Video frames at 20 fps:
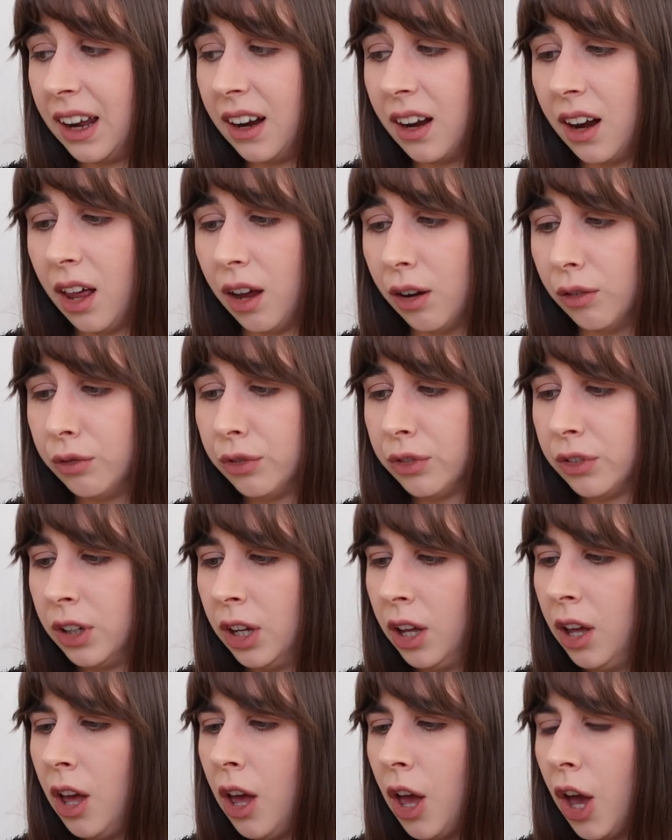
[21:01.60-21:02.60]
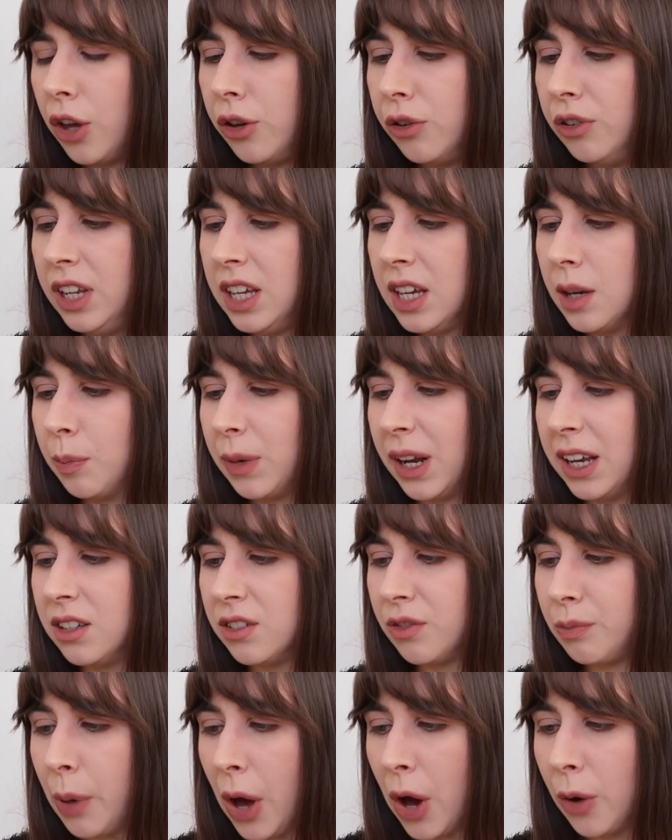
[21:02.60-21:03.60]
in love. A unique blend
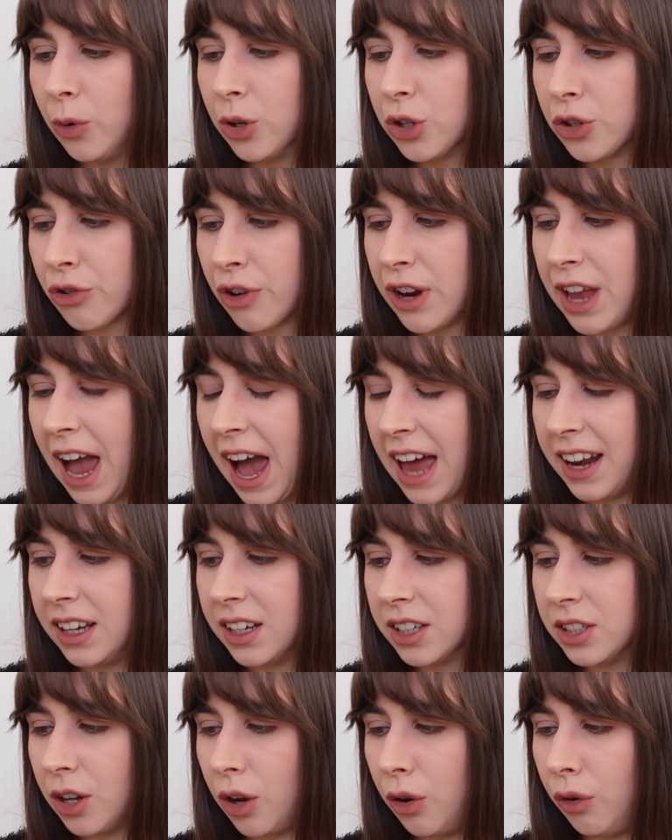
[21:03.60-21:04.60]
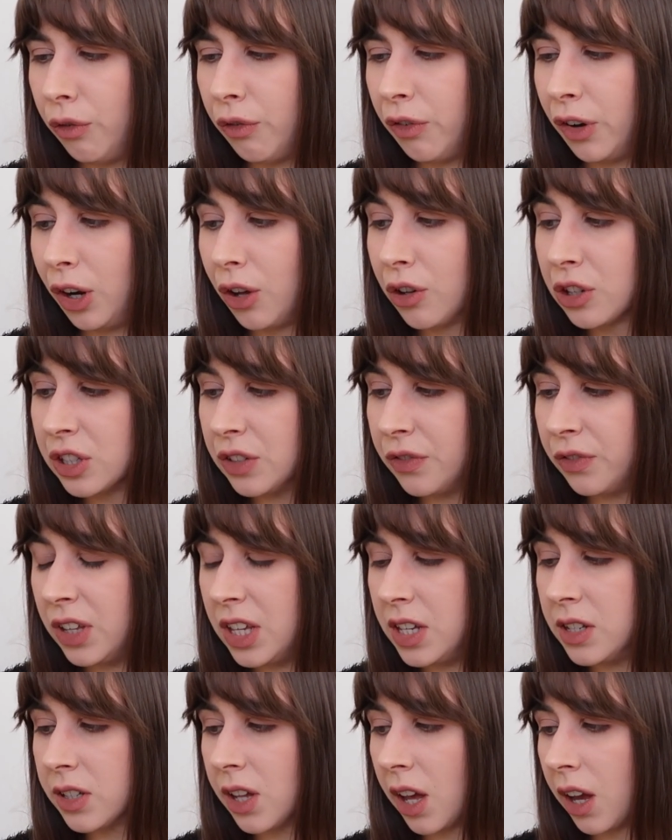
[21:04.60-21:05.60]
of poetry, anecdote,
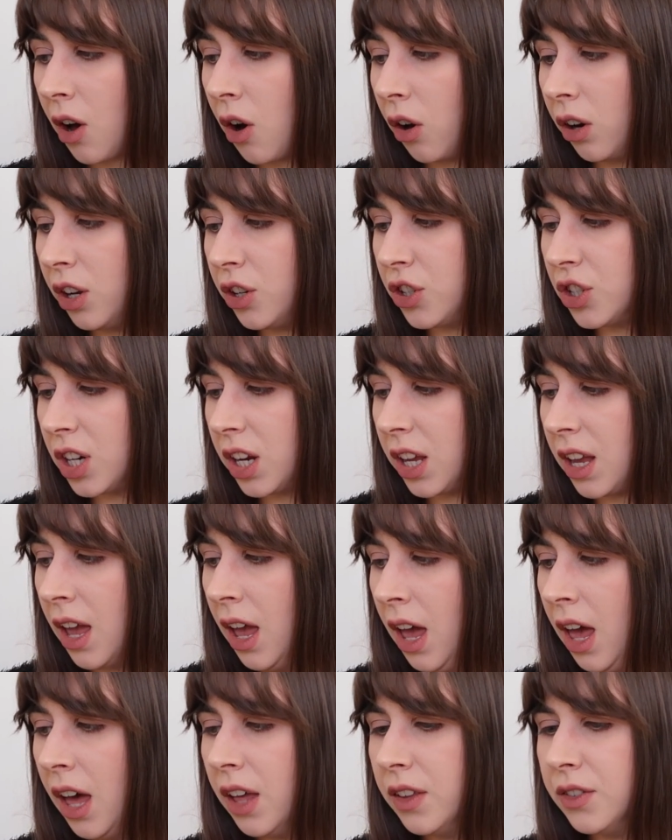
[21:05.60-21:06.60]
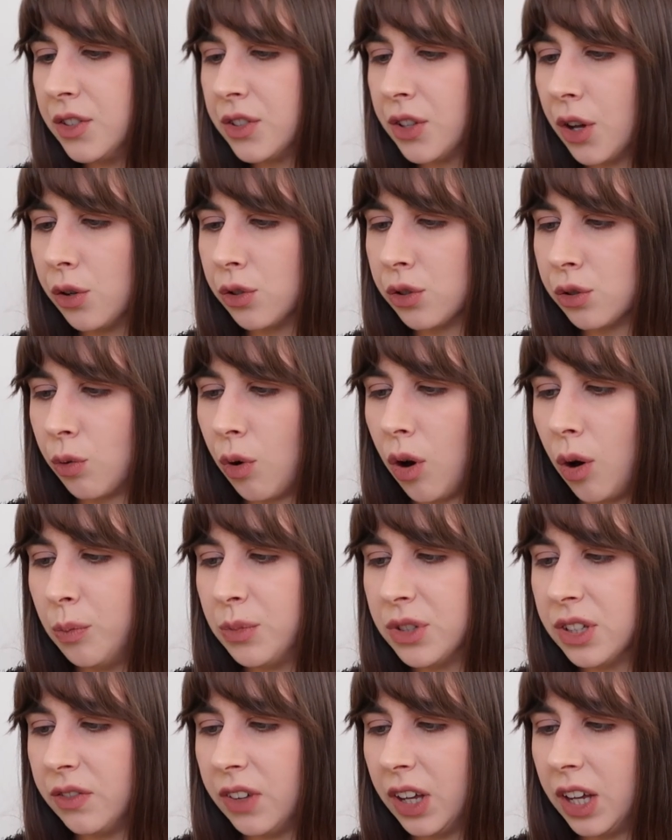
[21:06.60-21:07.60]
philosophy, psychology, and social
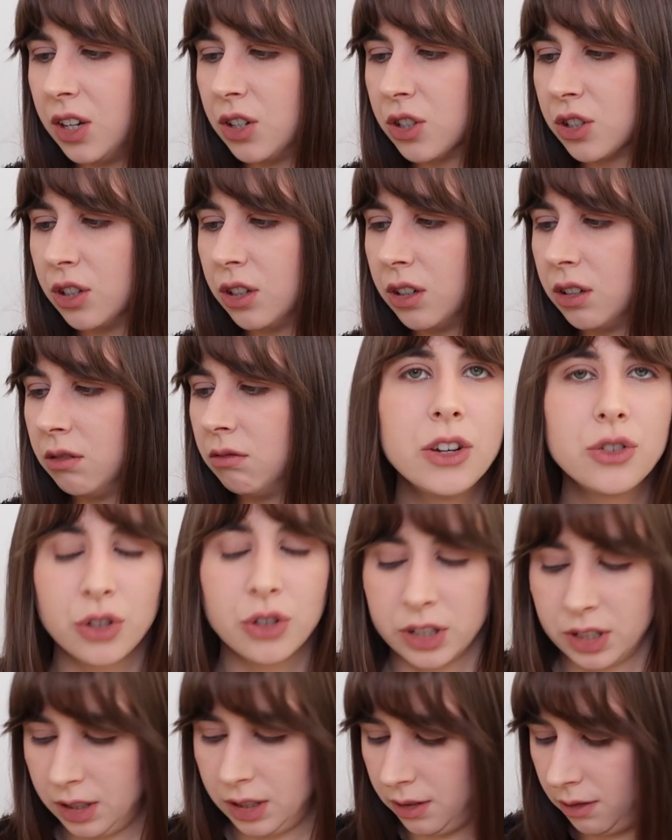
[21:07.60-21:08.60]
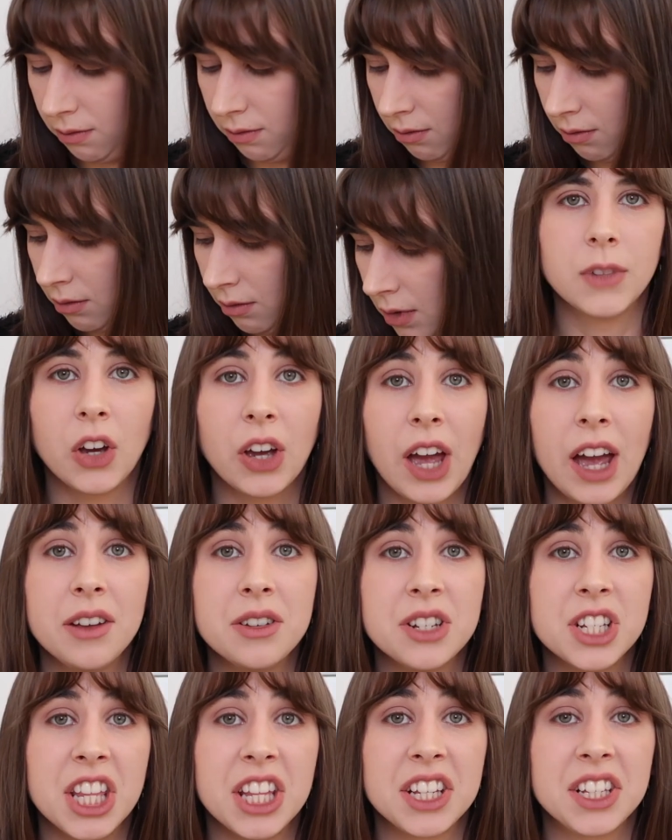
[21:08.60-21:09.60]
observation. Interesting. Okay,
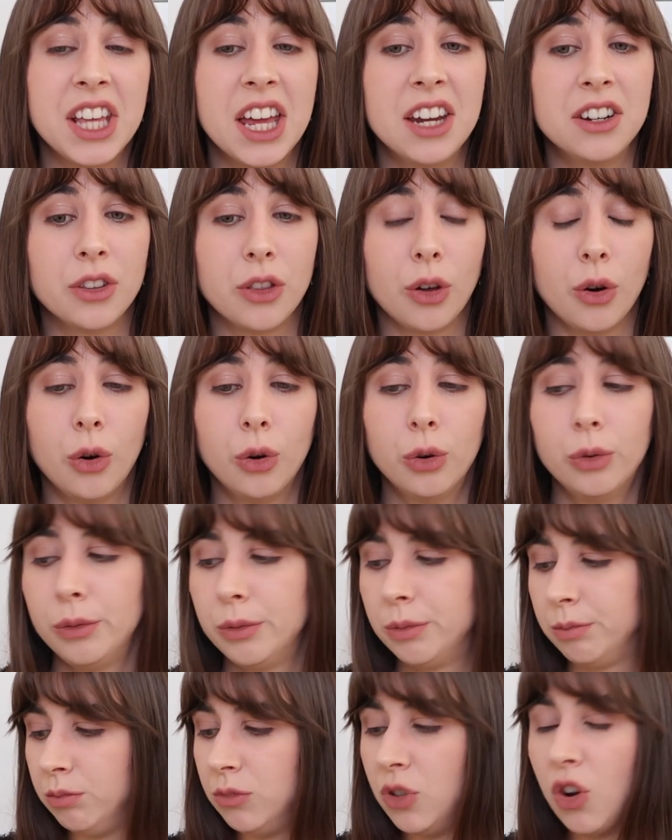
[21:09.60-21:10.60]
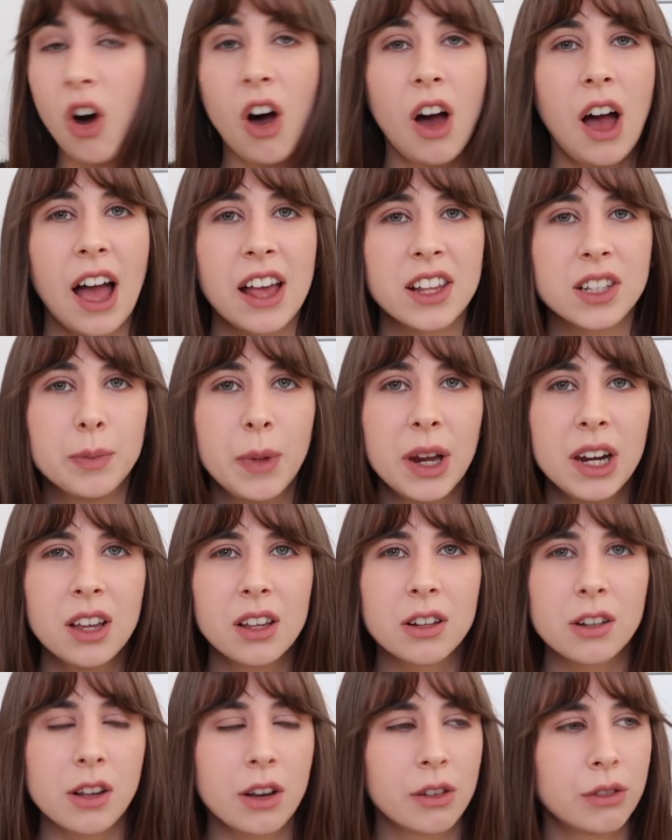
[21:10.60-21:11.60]
so that's the end of the haul. Not as many
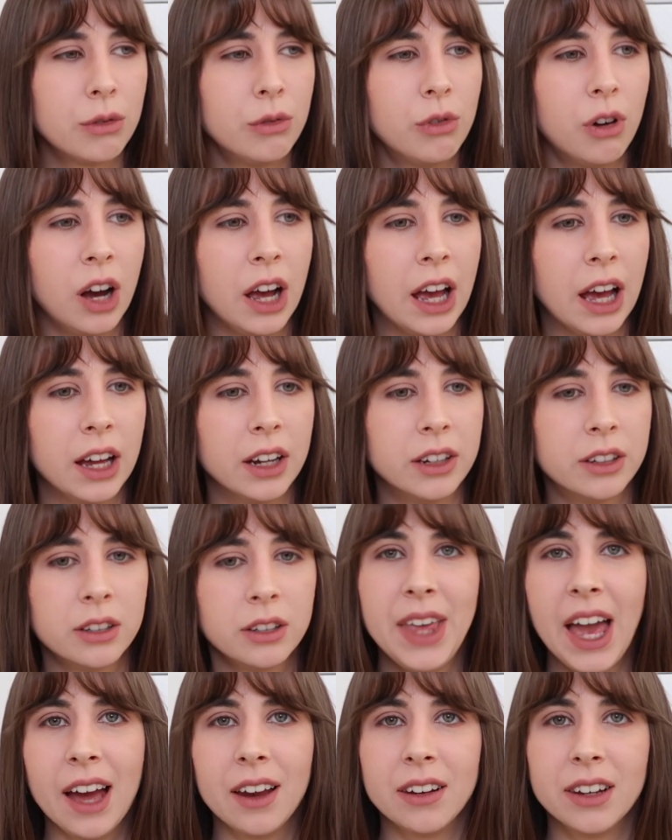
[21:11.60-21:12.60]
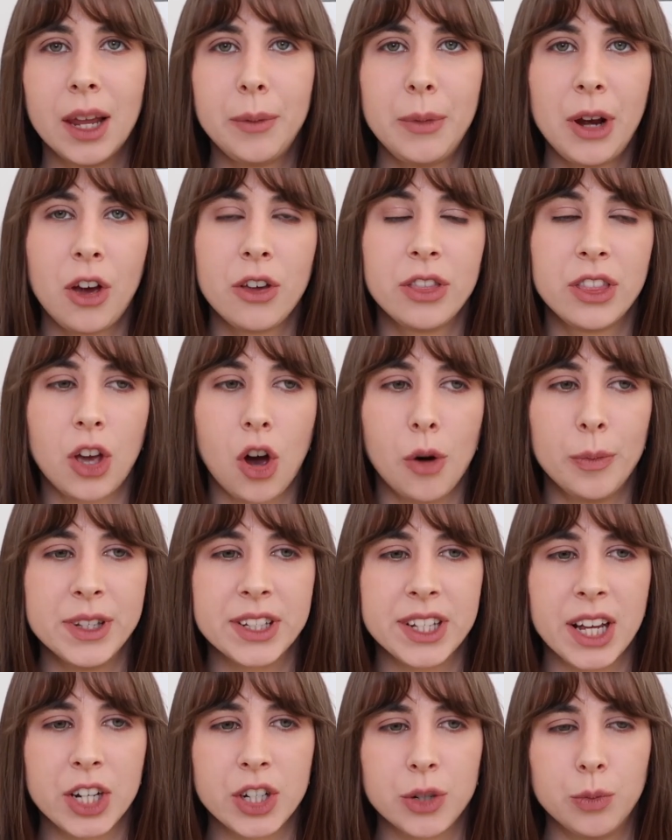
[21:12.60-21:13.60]
as I thought I had. Yeah, let me know in the comment
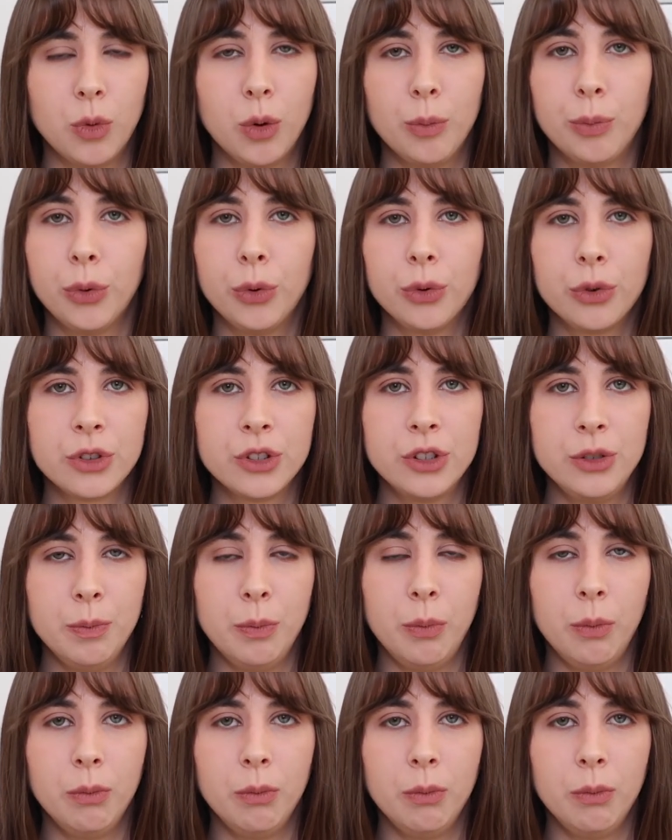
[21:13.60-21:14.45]
section what books